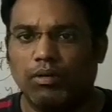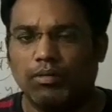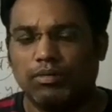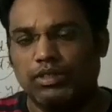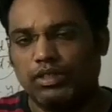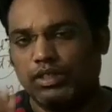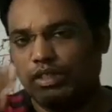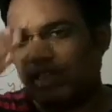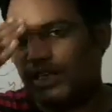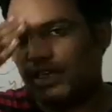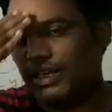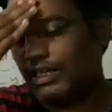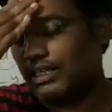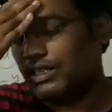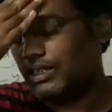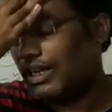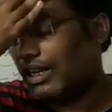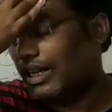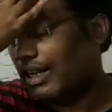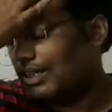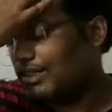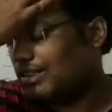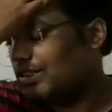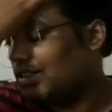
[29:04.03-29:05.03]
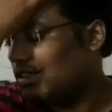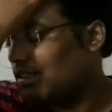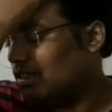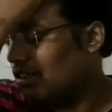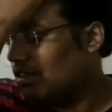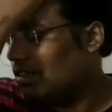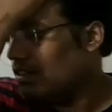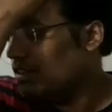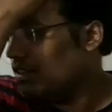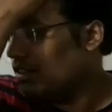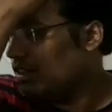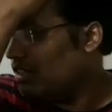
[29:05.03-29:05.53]
the next class,
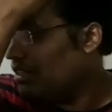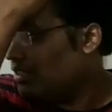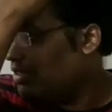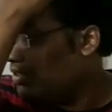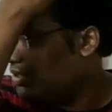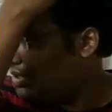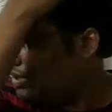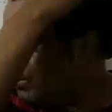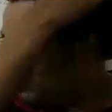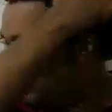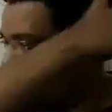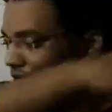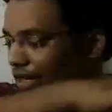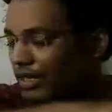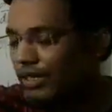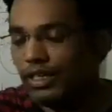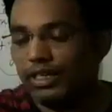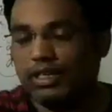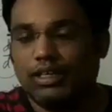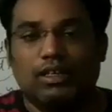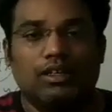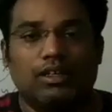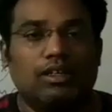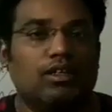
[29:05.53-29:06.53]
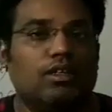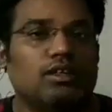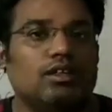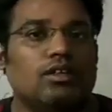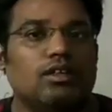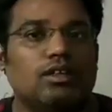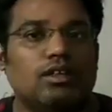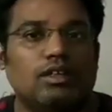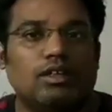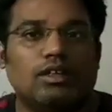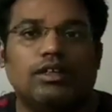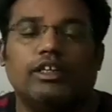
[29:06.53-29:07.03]
so that
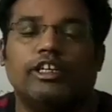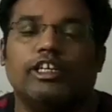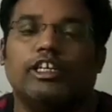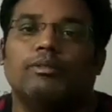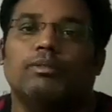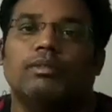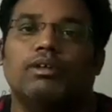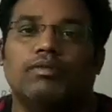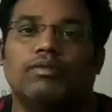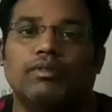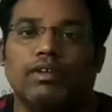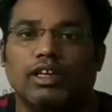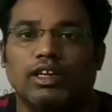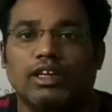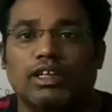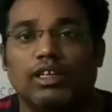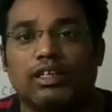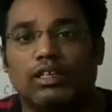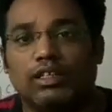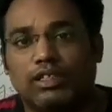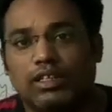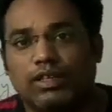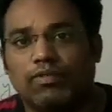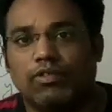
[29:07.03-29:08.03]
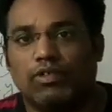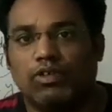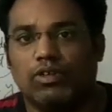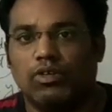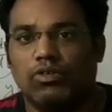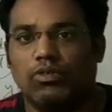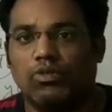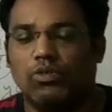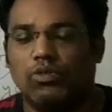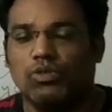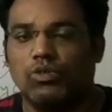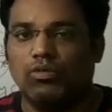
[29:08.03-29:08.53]
it will be very easy for you
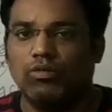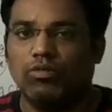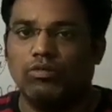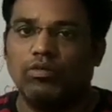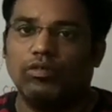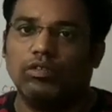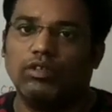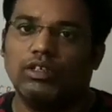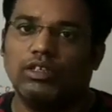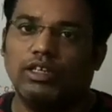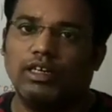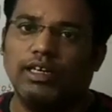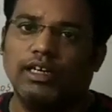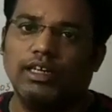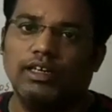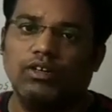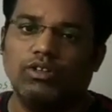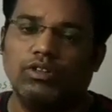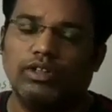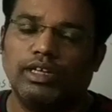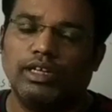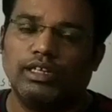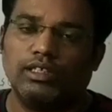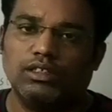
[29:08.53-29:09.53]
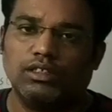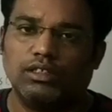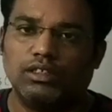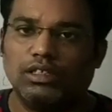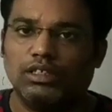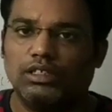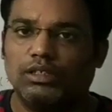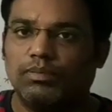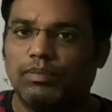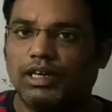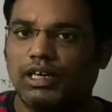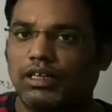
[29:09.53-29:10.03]
to get into the exercise
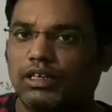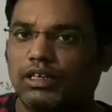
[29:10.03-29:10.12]
part.